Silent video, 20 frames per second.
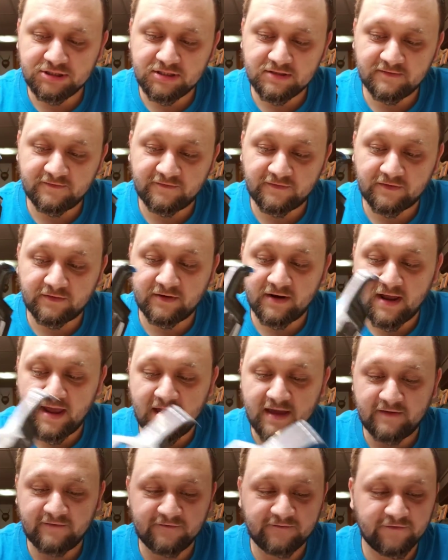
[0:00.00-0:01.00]
For
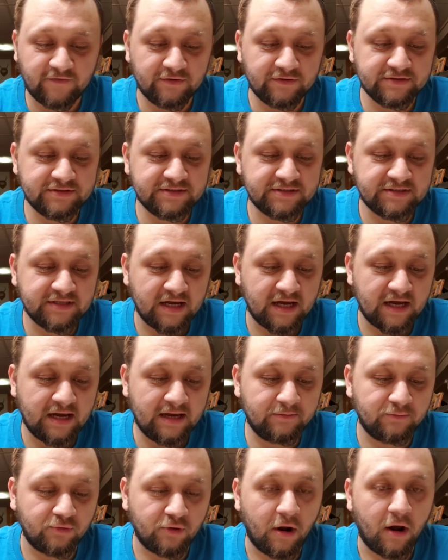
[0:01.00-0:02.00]
a first
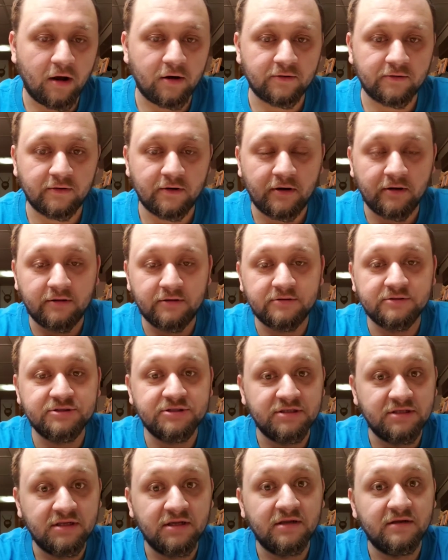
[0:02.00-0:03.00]
time rock crawler,
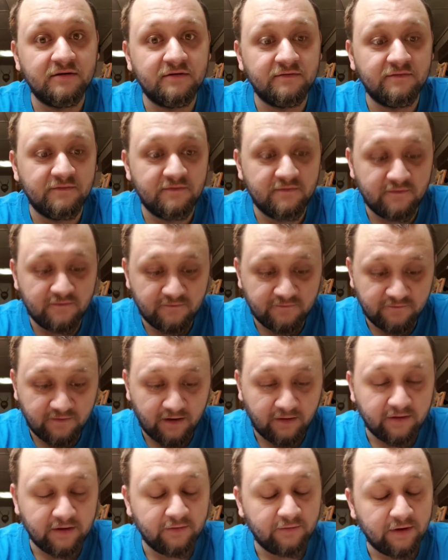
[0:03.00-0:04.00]
she did
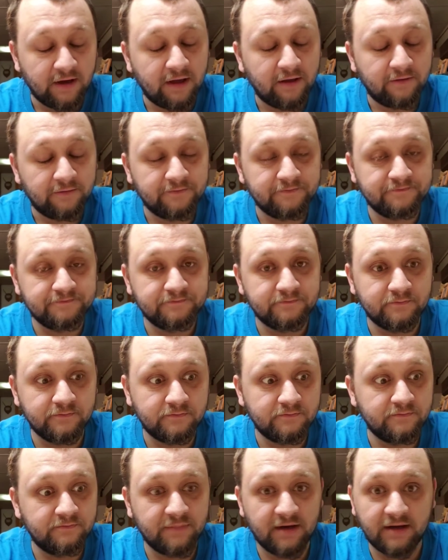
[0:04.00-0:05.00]
very well.
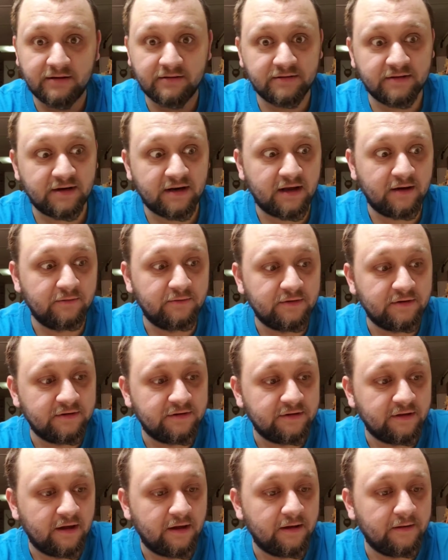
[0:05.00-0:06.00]
Better than I would have
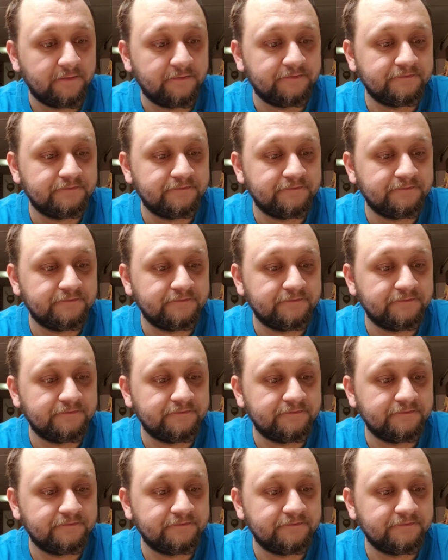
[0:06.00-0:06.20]
thought.